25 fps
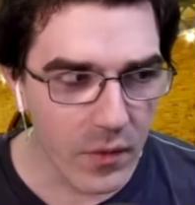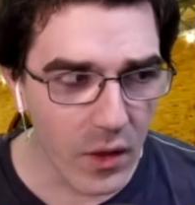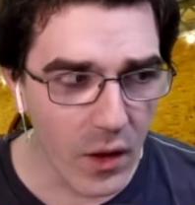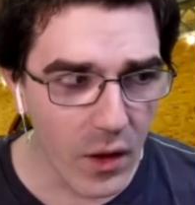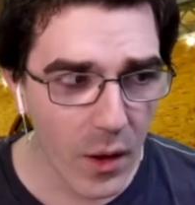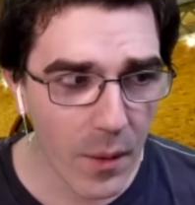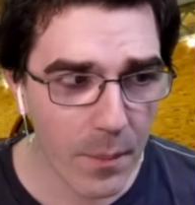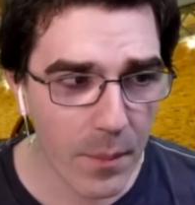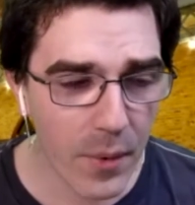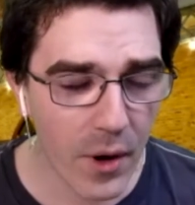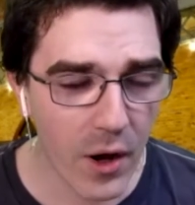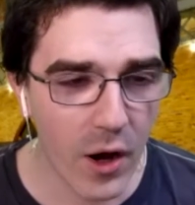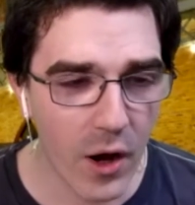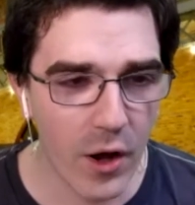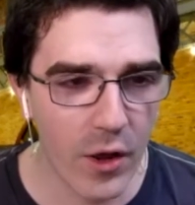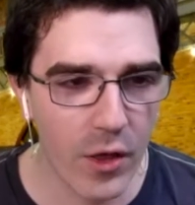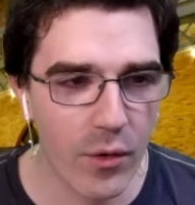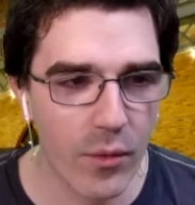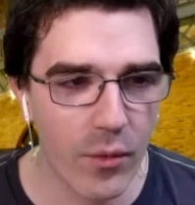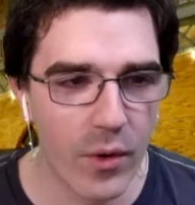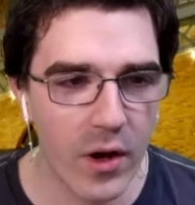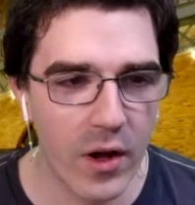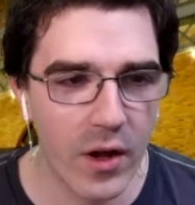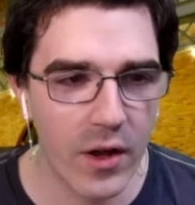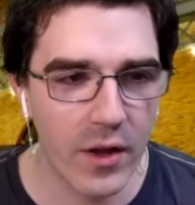but
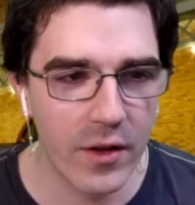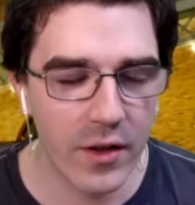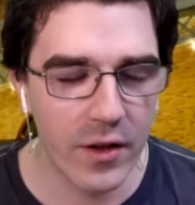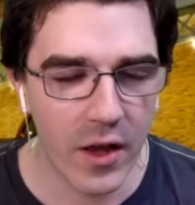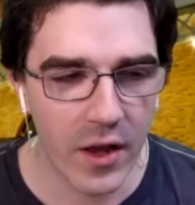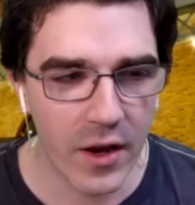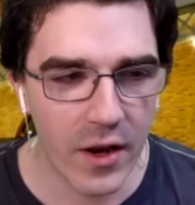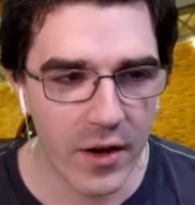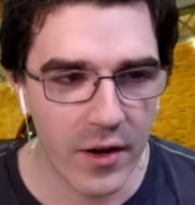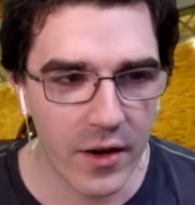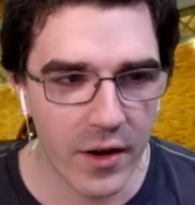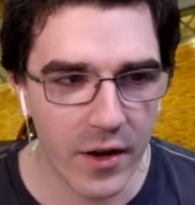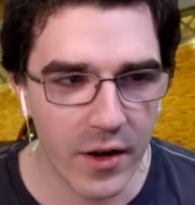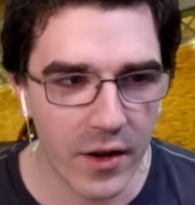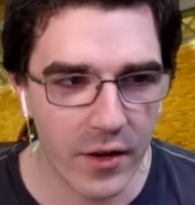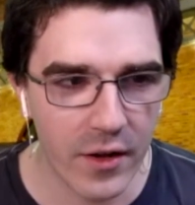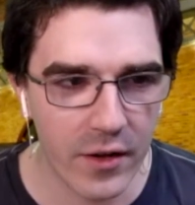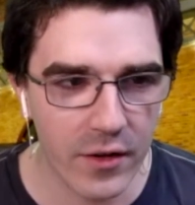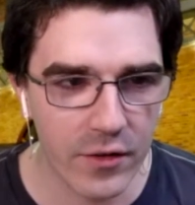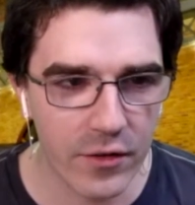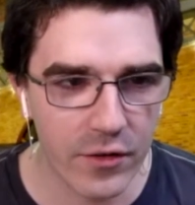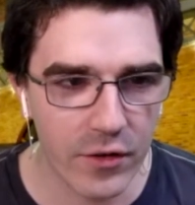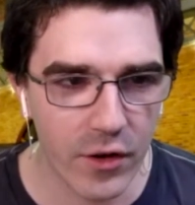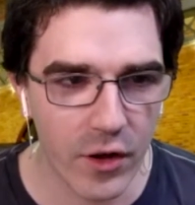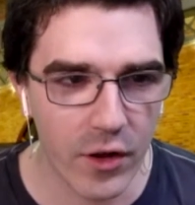otherwise, and I
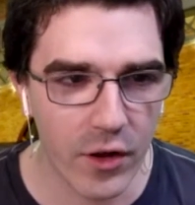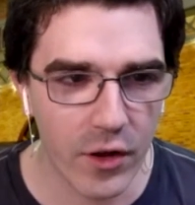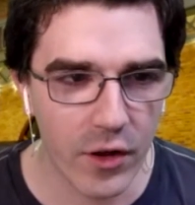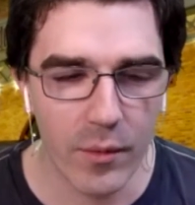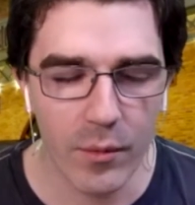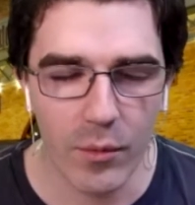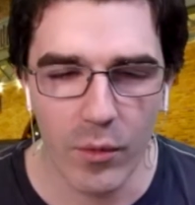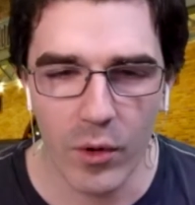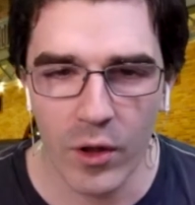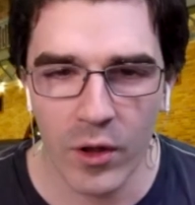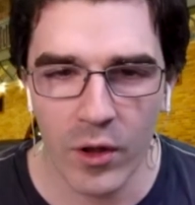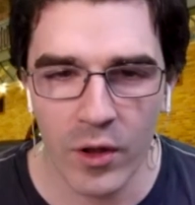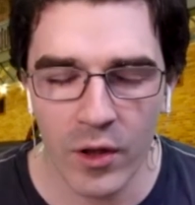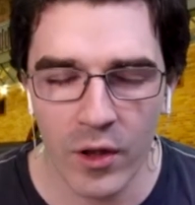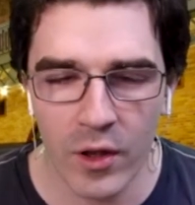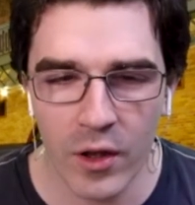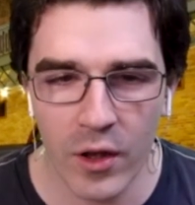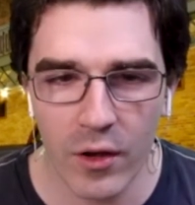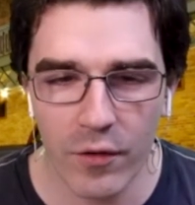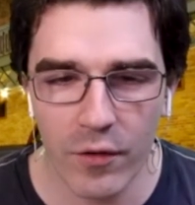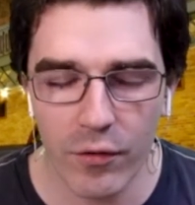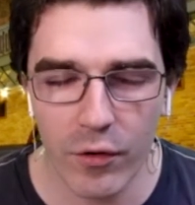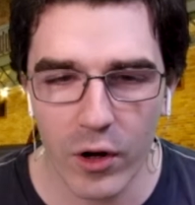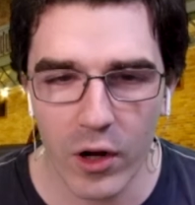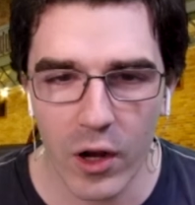saw them uh, for
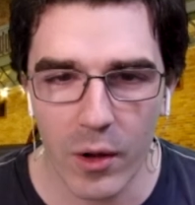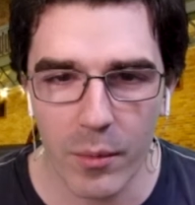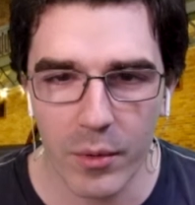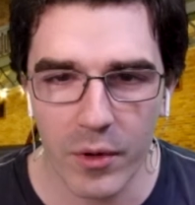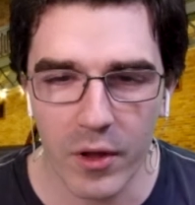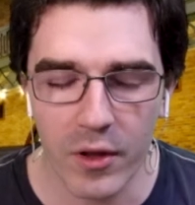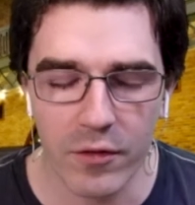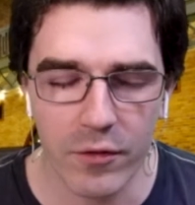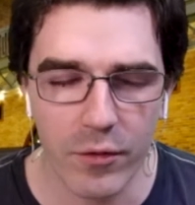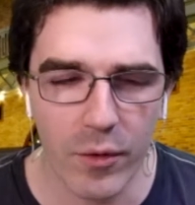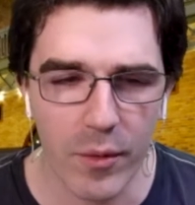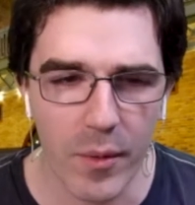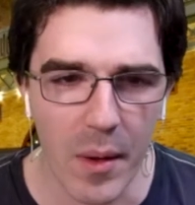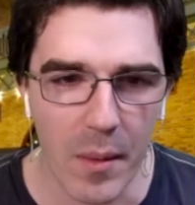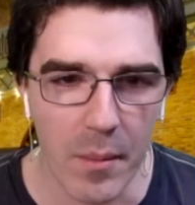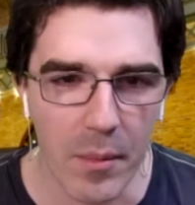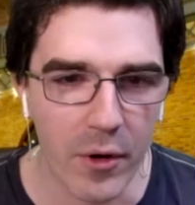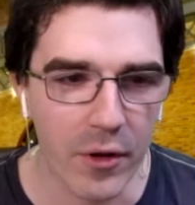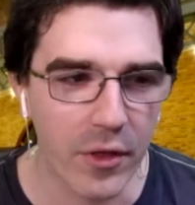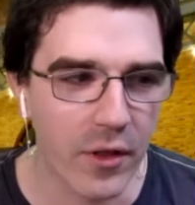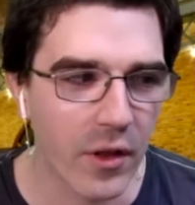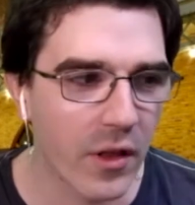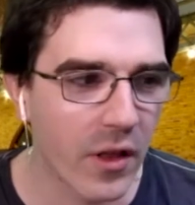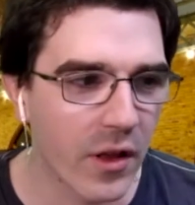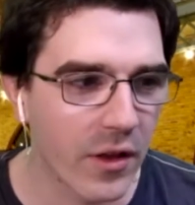a couple days for my birthday
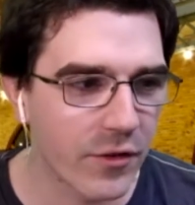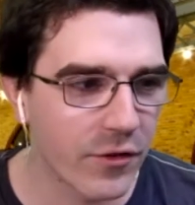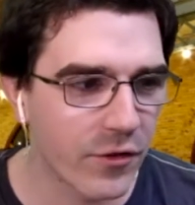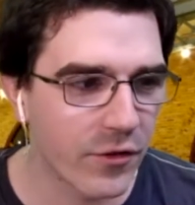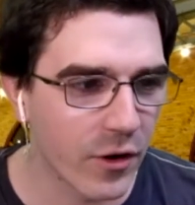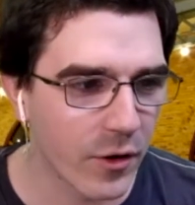last year.